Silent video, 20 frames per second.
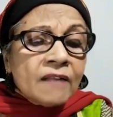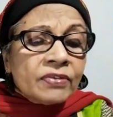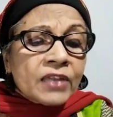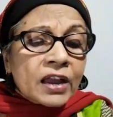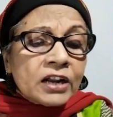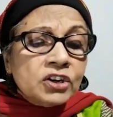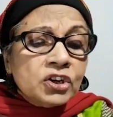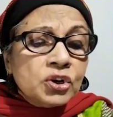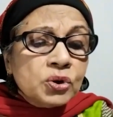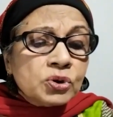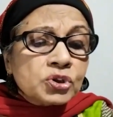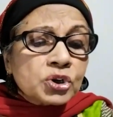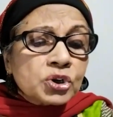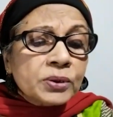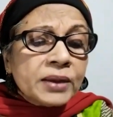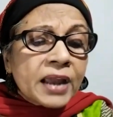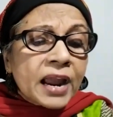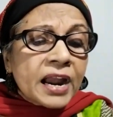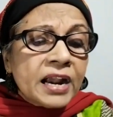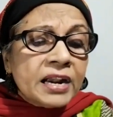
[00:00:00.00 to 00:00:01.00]
that you
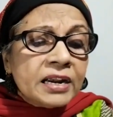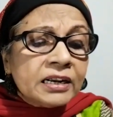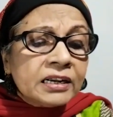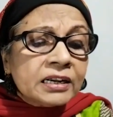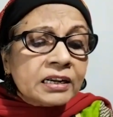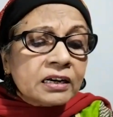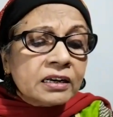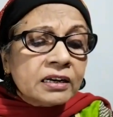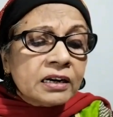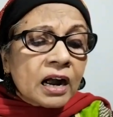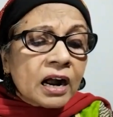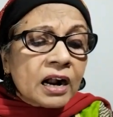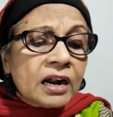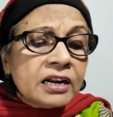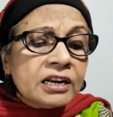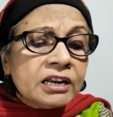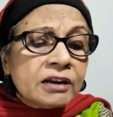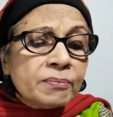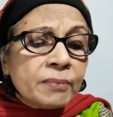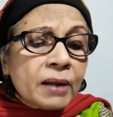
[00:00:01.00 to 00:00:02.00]
should enter
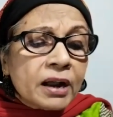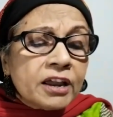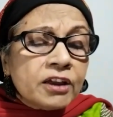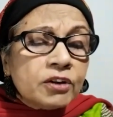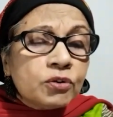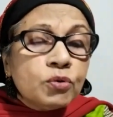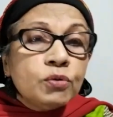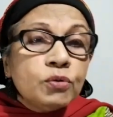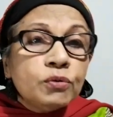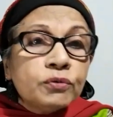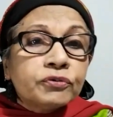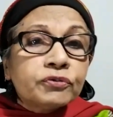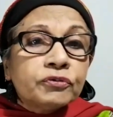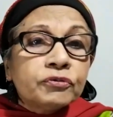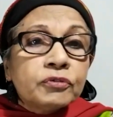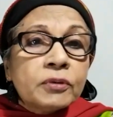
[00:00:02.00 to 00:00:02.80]
under my roof.